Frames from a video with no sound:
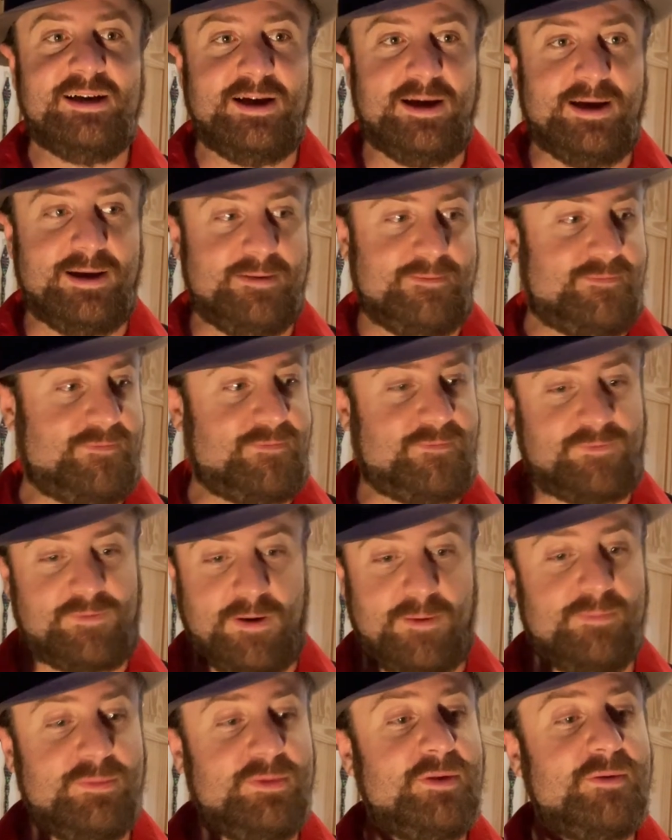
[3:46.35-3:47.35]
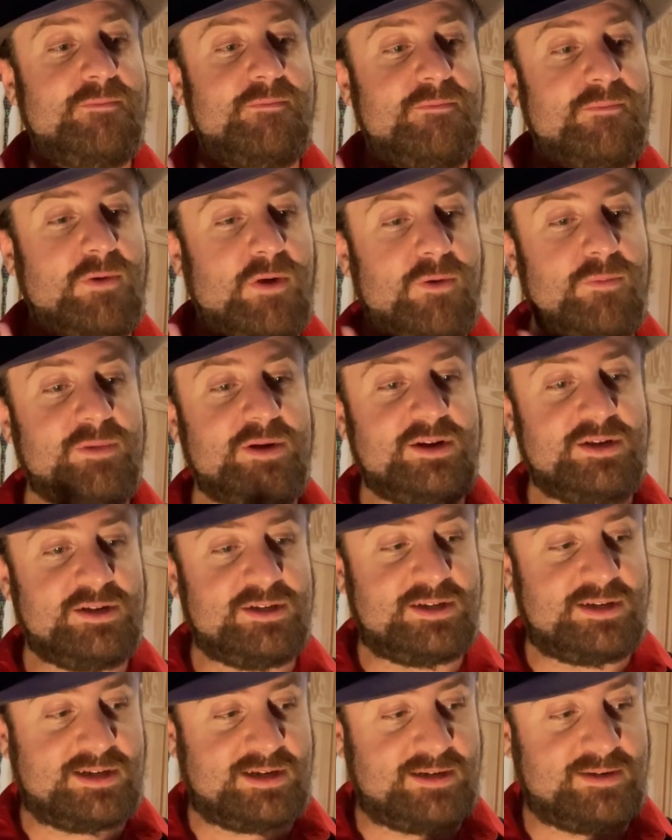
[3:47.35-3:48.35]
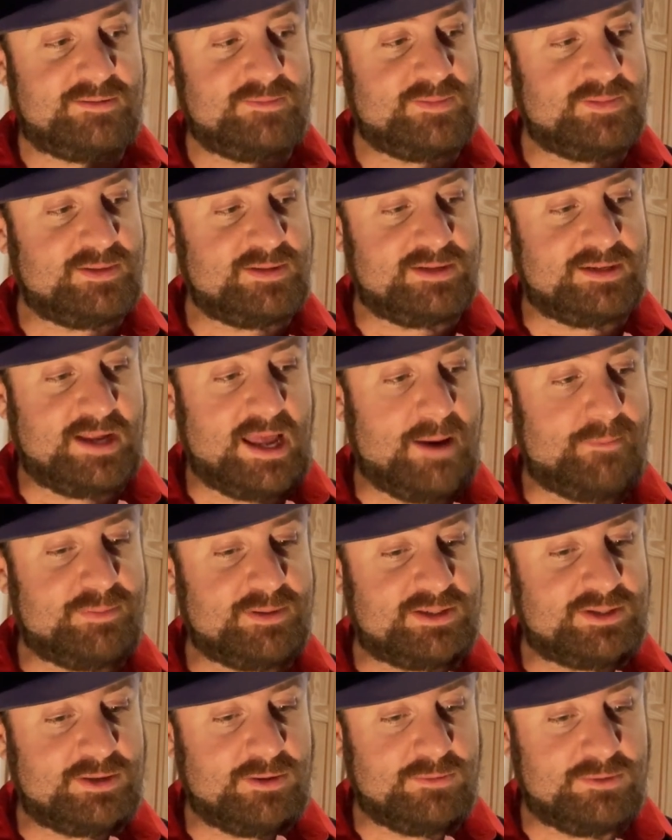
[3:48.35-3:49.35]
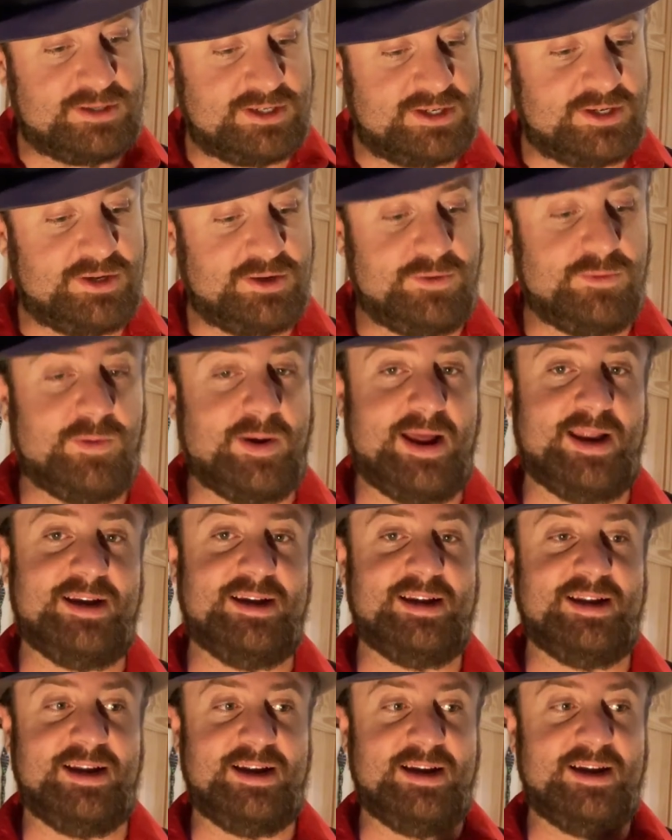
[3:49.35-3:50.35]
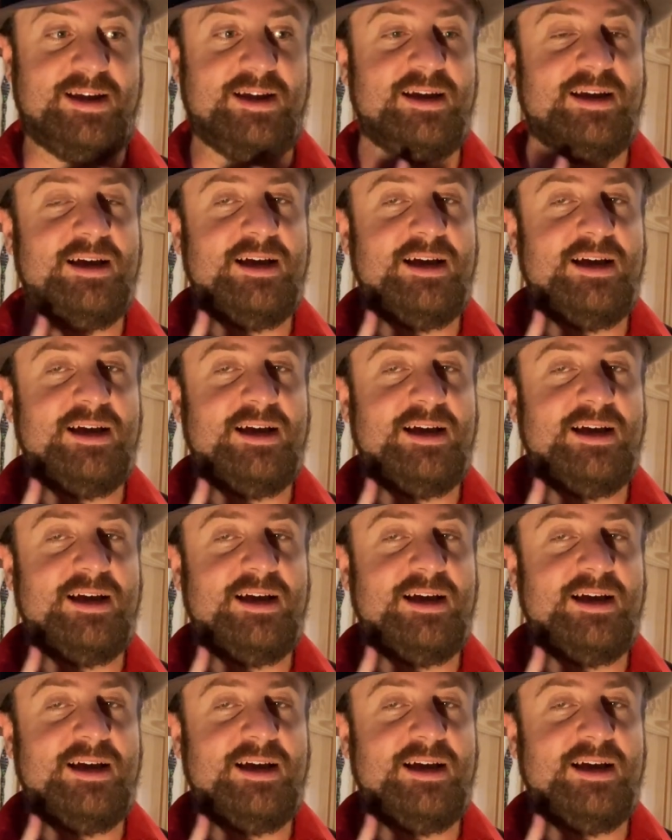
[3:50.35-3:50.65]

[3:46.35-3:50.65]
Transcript: Uh, from the moment episode two ended,